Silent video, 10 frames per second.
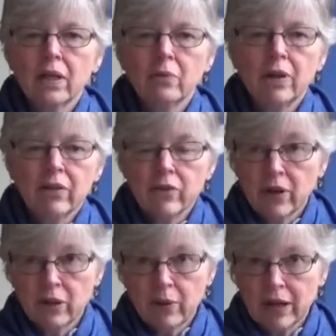We are
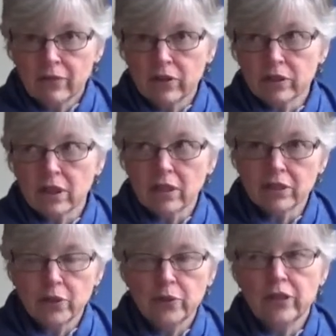very grateful to
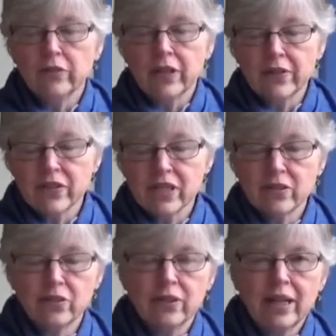Alternative Gifts
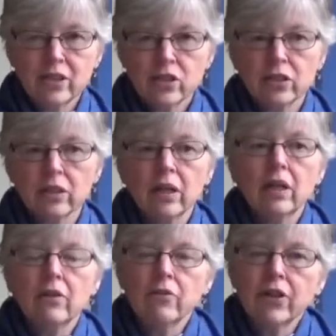International
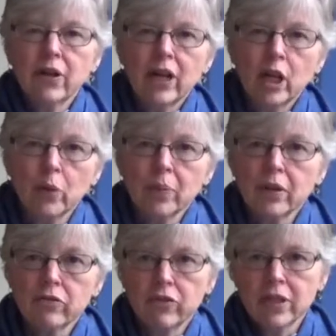for their help
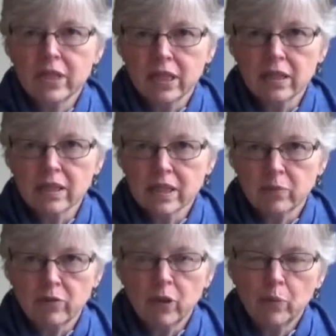in funding
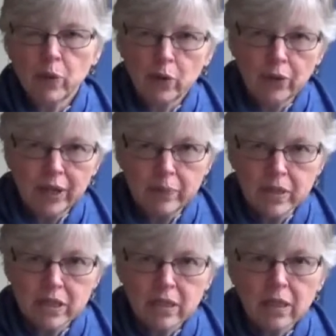some of our
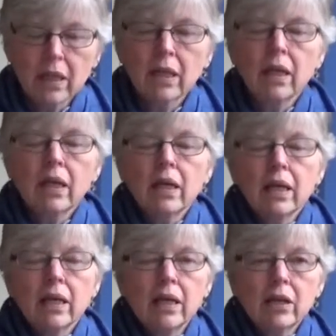programs.
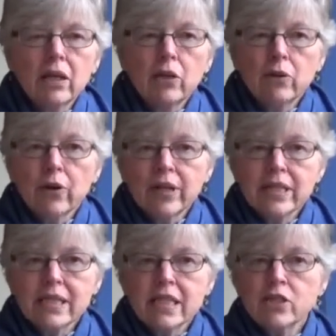You're going
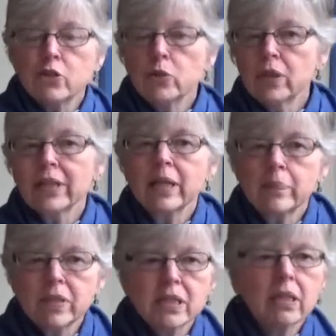to see two
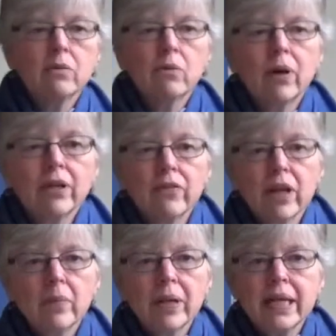clips. One of
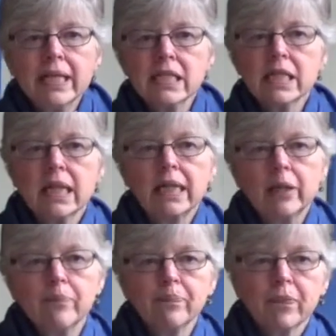them is,
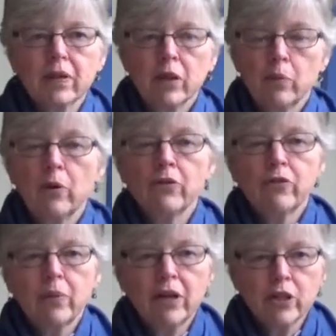um, they're both
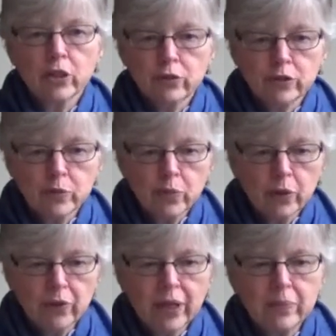from our children's
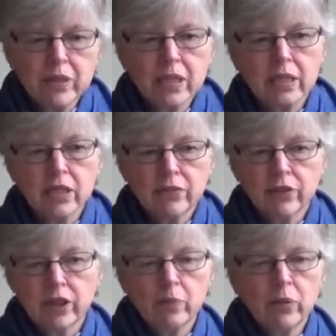programs in
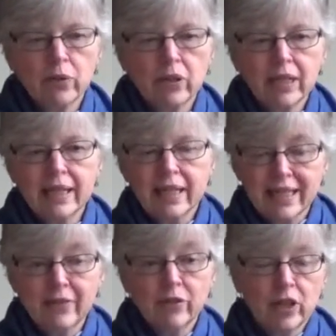different, community,
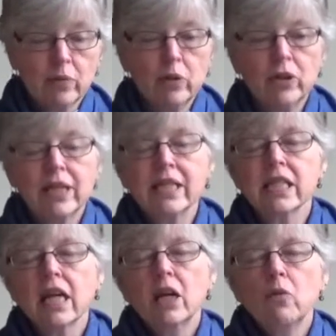in different
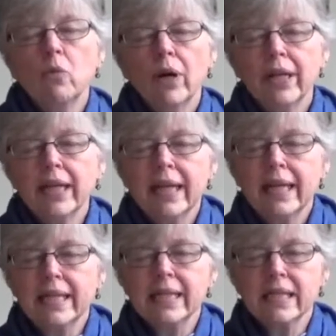communities. One
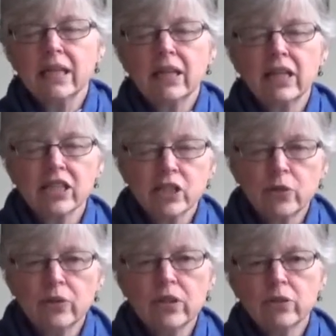is a
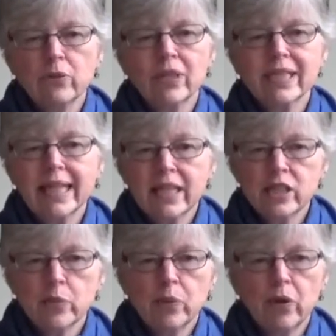student who
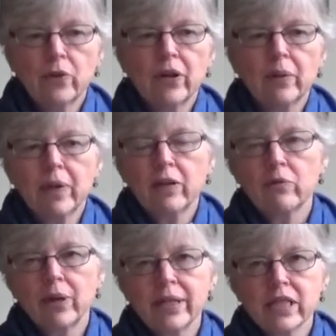attends the program
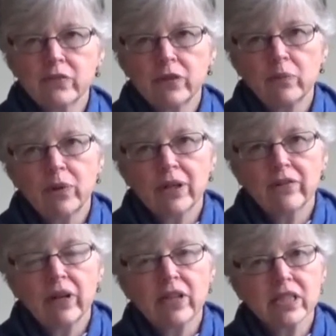and one is from one
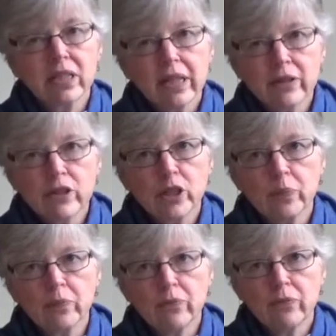of our
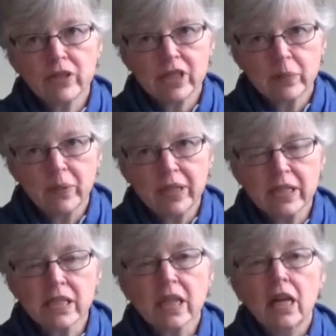scholarship
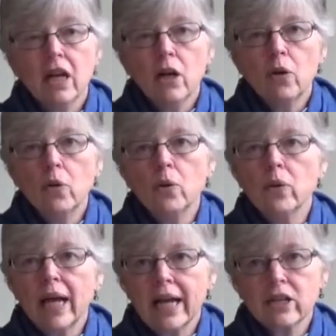recipients
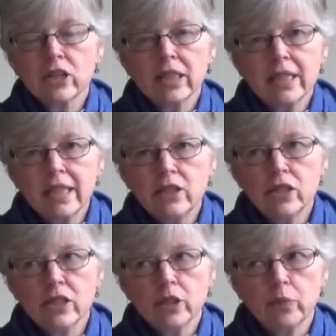who actually
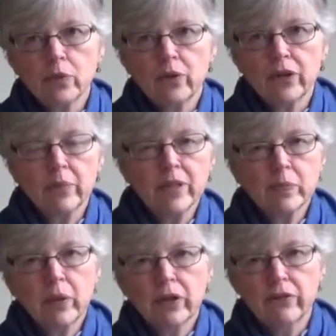teaches in the program
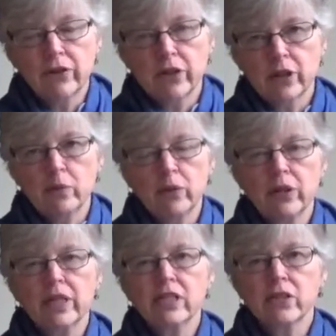as part of her
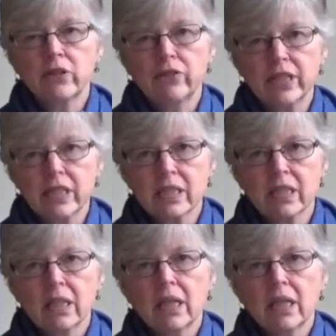community service.